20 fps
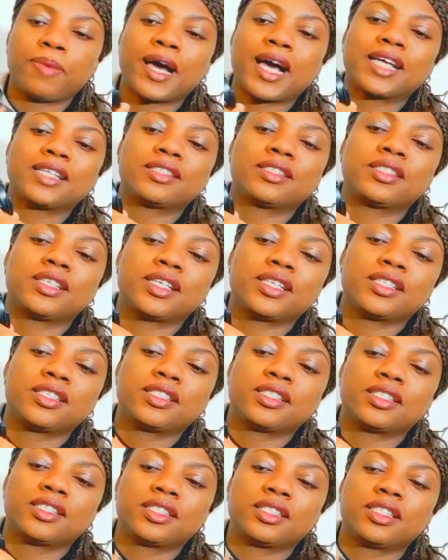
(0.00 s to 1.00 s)
pass
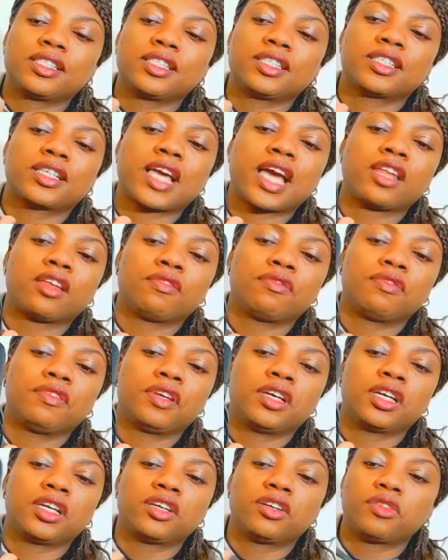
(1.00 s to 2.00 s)
this. This is kind of
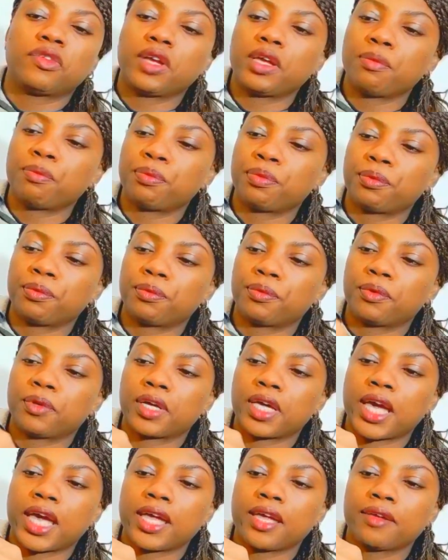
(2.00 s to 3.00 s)
a grip,
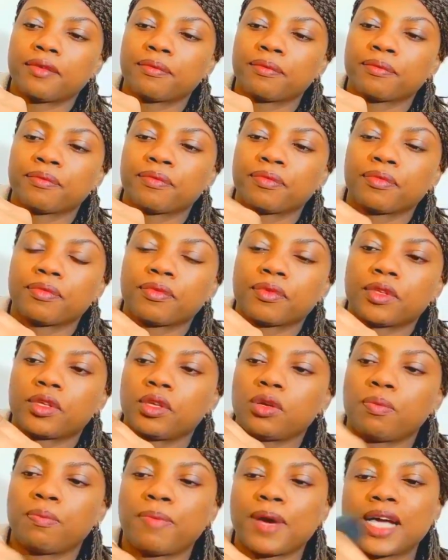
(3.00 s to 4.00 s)
okay?
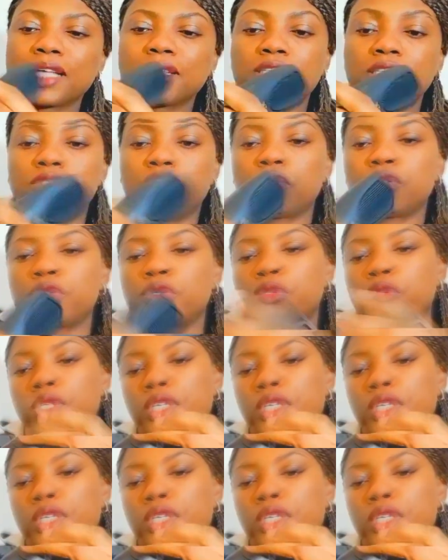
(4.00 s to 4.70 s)
You pass it through